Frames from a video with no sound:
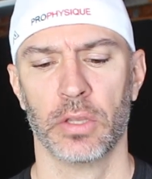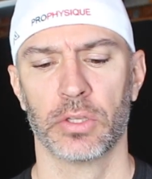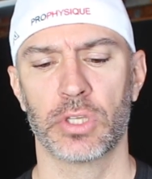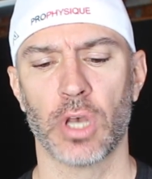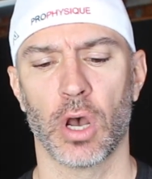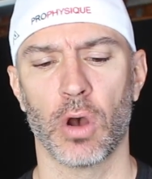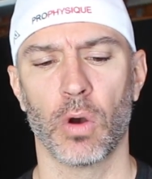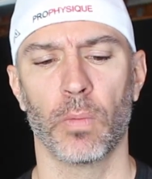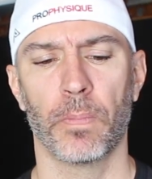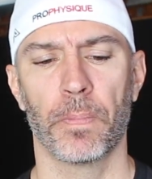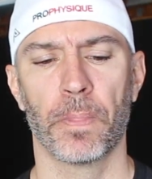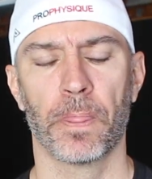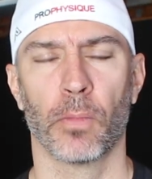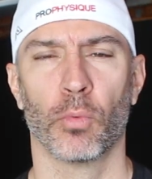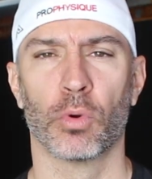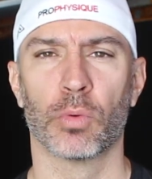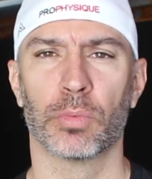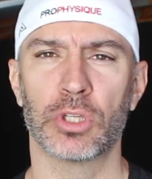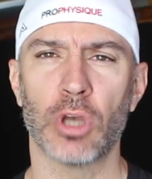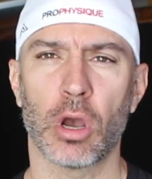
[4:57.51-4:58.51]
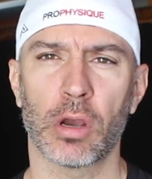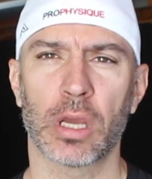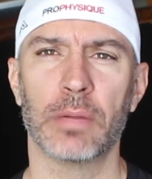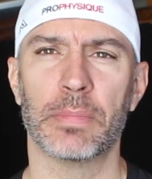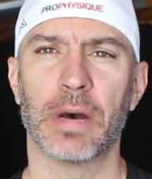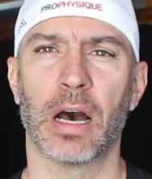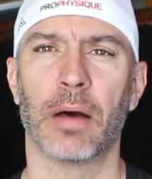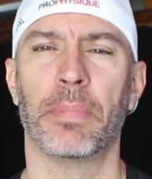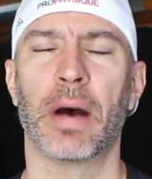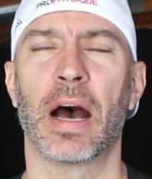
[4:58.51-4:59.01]
So when we're talking
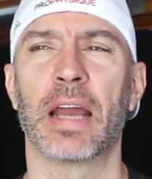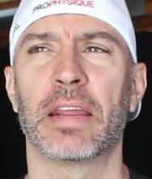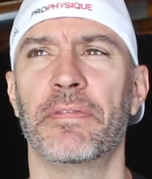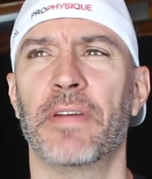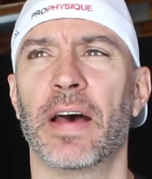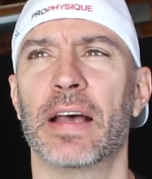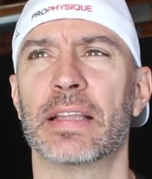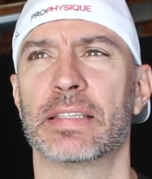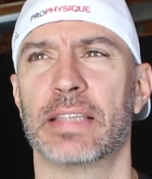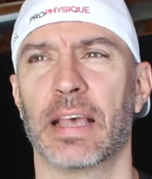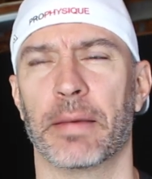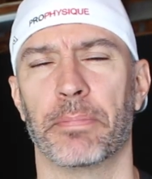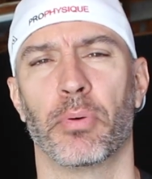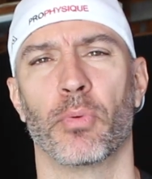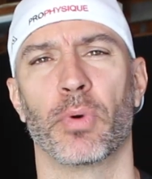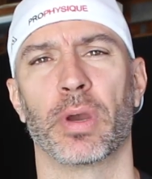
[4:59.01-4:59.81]
about body fat set